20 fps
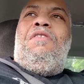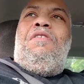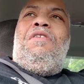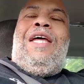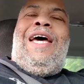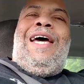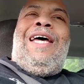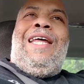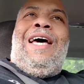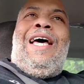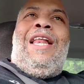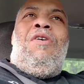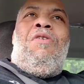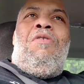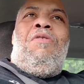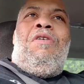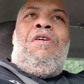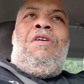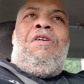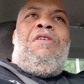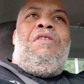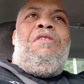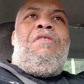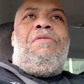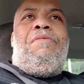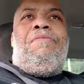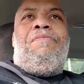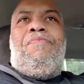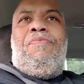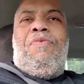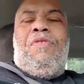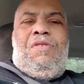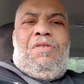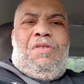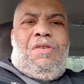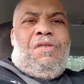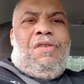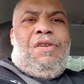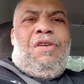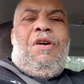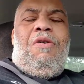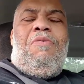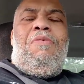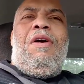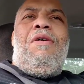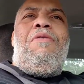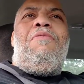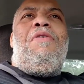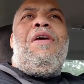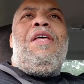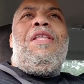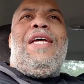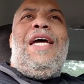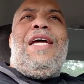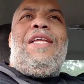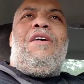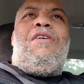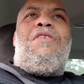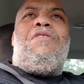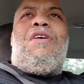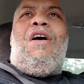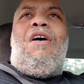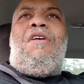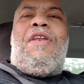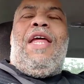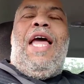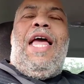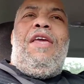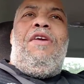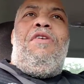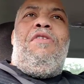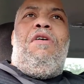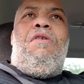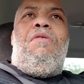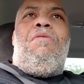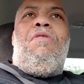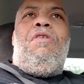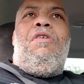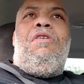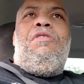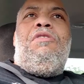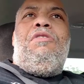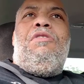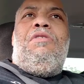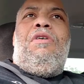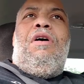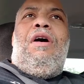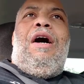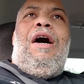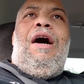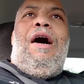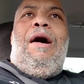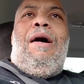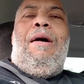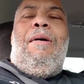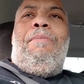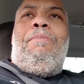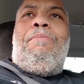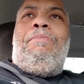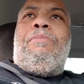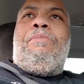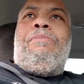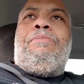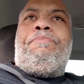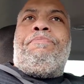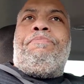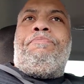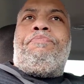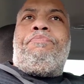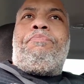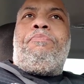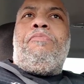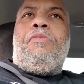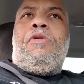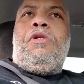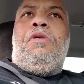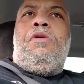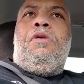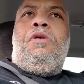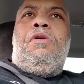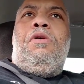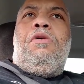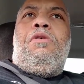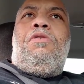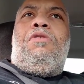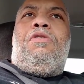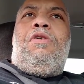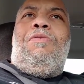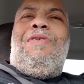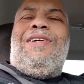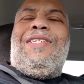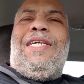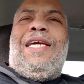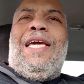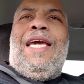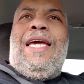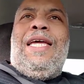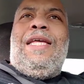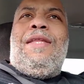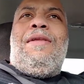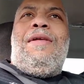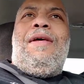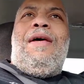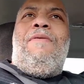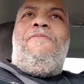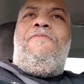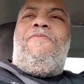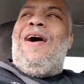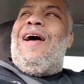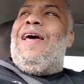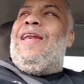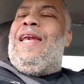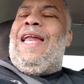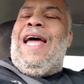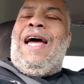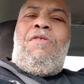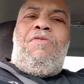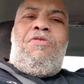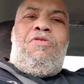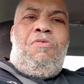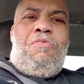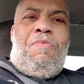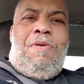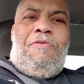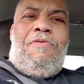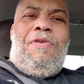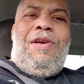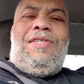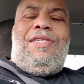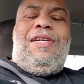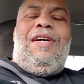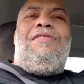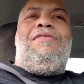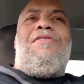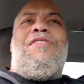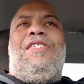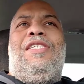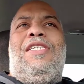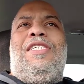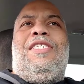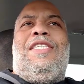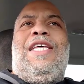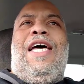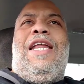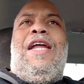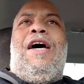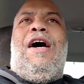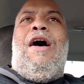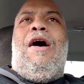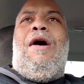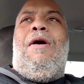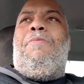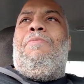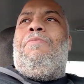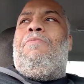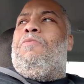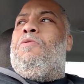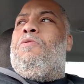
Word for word: nine dollar order. So you know we'll we'll take those all day. You know. Um, so once again, I'm finding out through my research is that um,